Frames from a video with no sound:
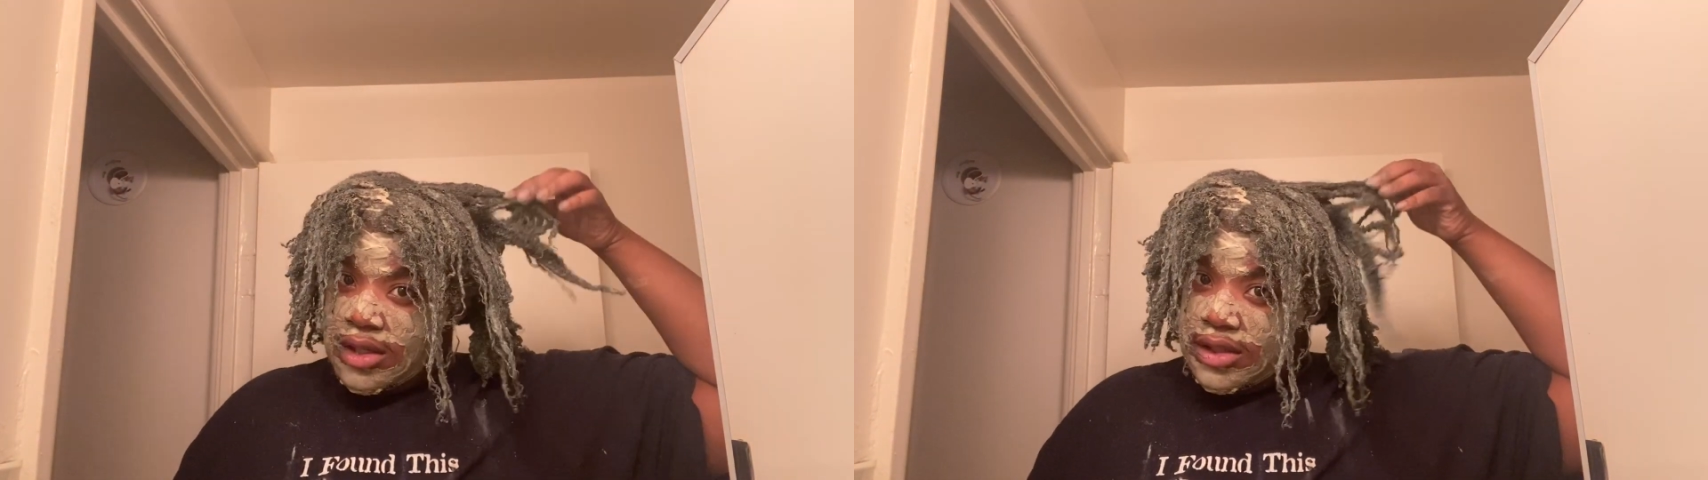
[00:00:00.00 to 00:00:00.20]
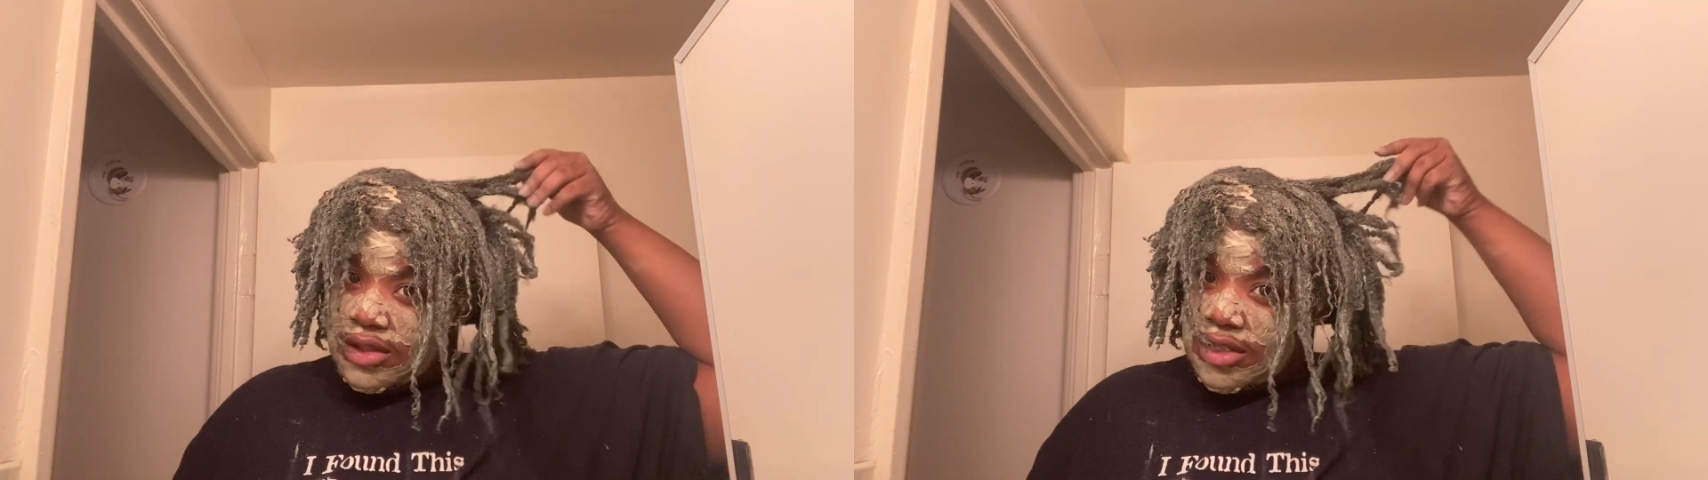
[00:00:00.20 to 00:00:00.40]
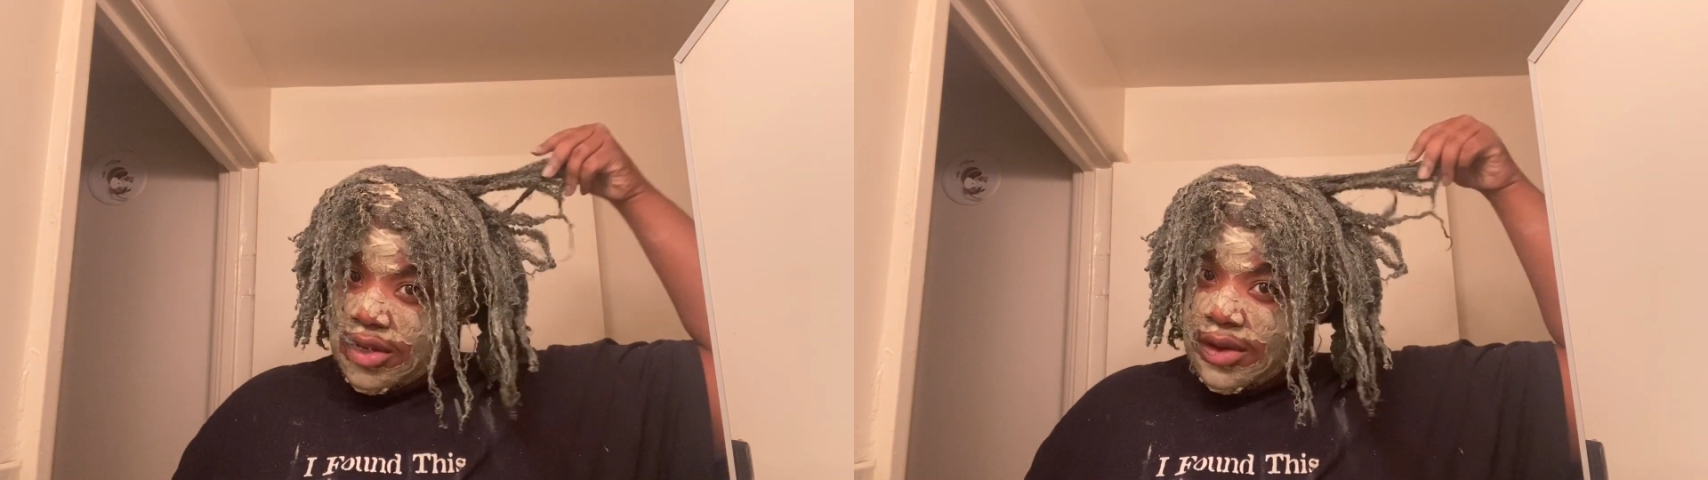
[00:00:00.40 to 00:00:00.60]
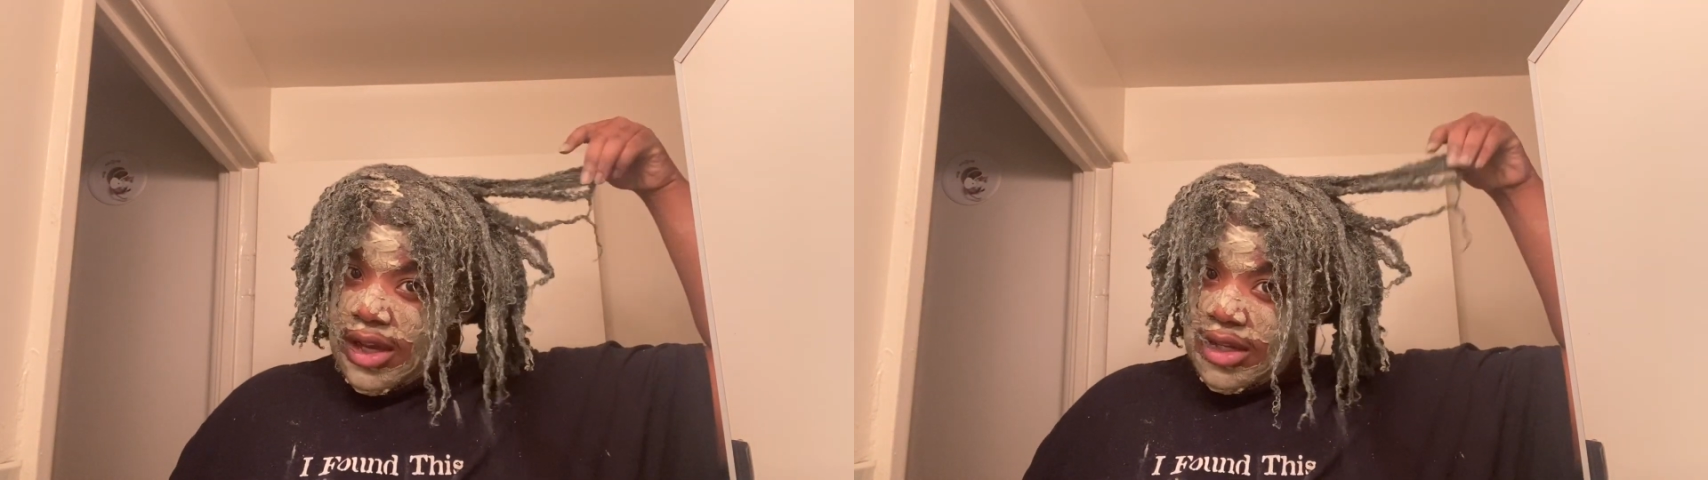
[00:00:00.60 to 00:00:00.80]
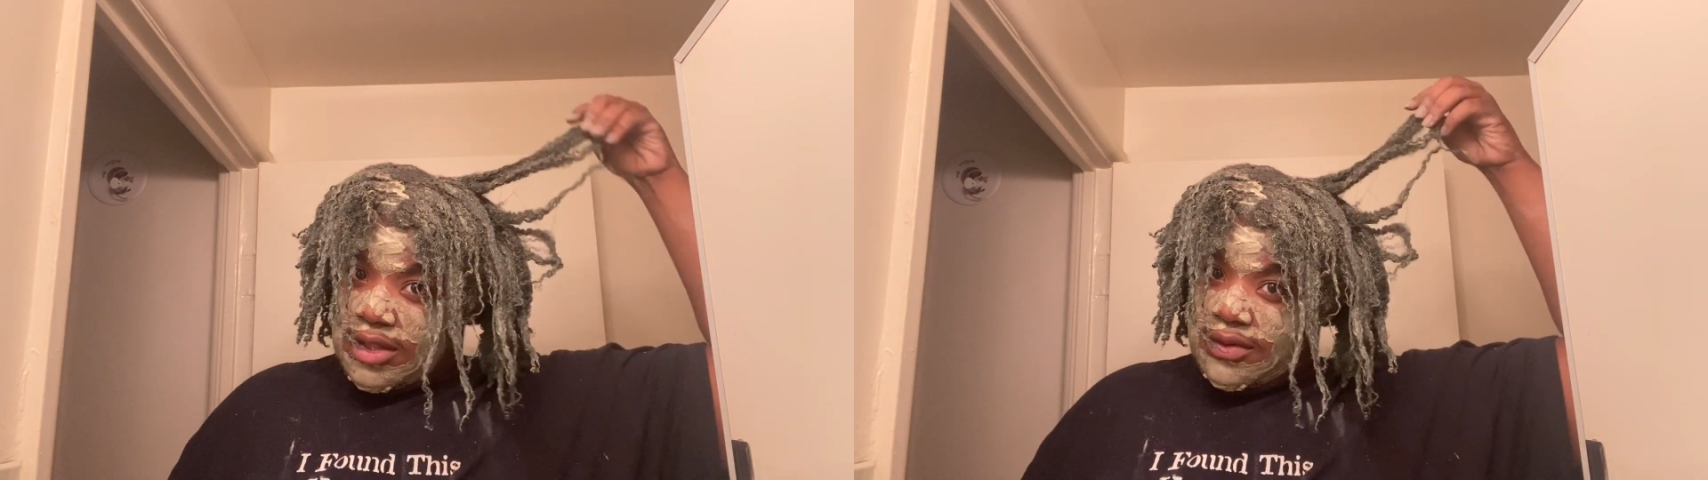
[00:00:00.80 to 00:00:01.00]
show you
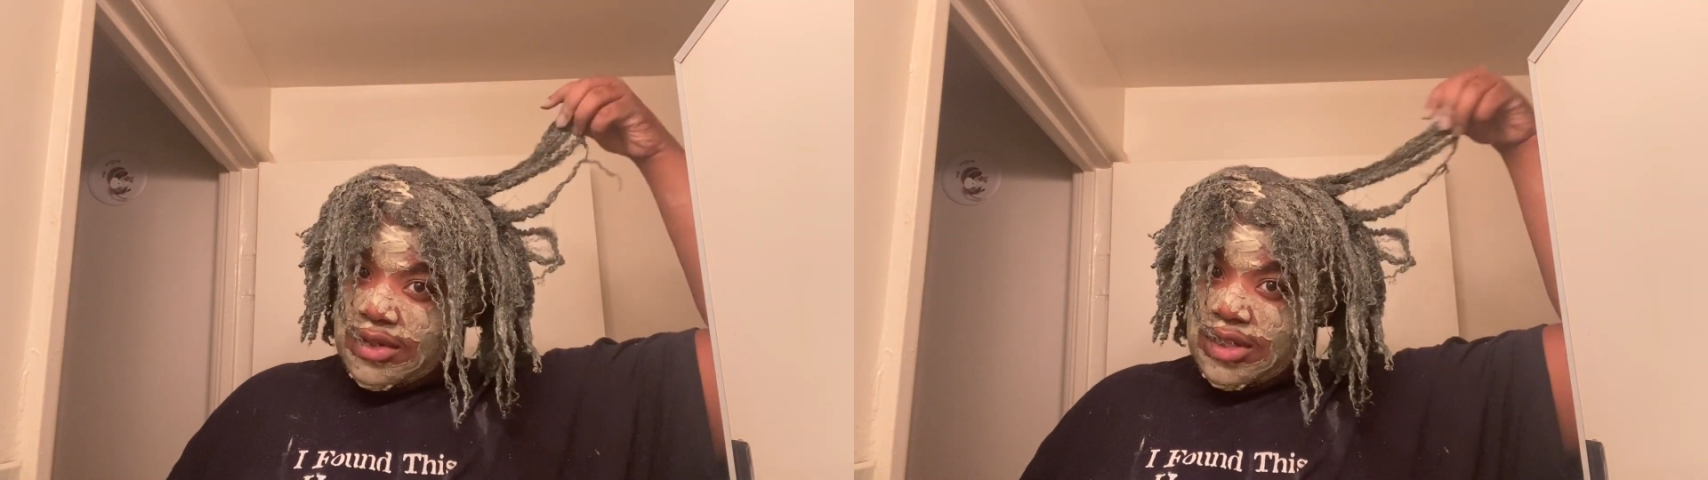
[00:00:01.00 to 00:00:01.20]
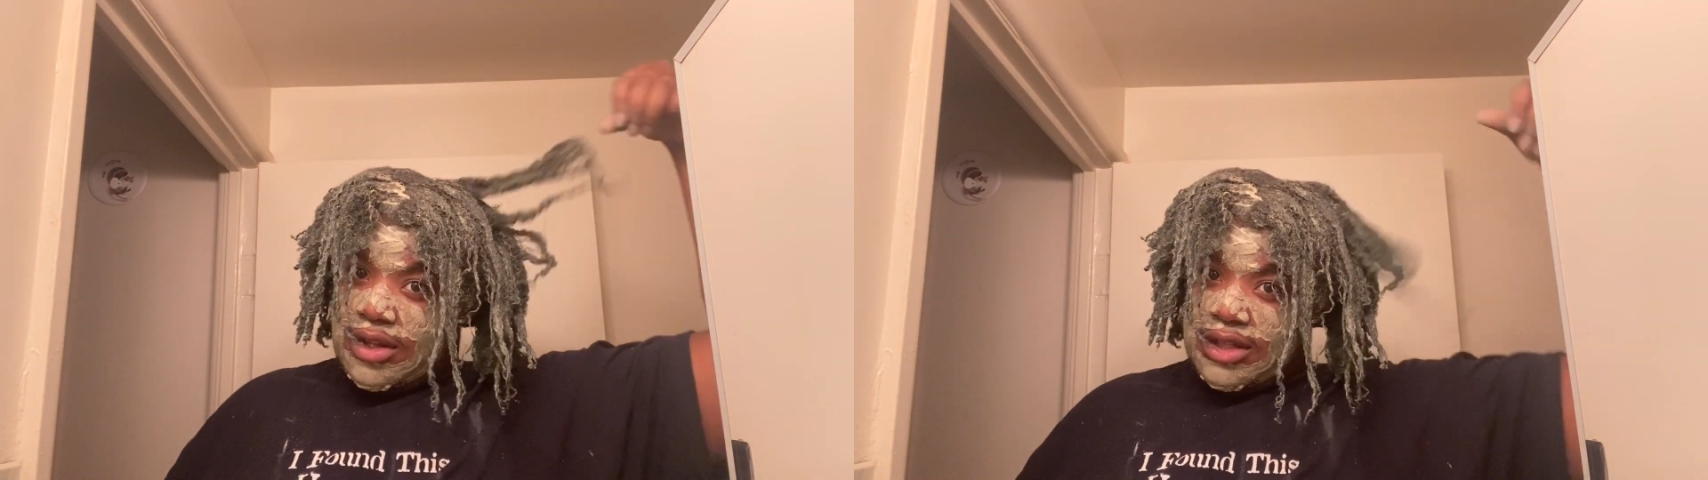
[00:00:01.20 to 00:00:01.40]
guys the results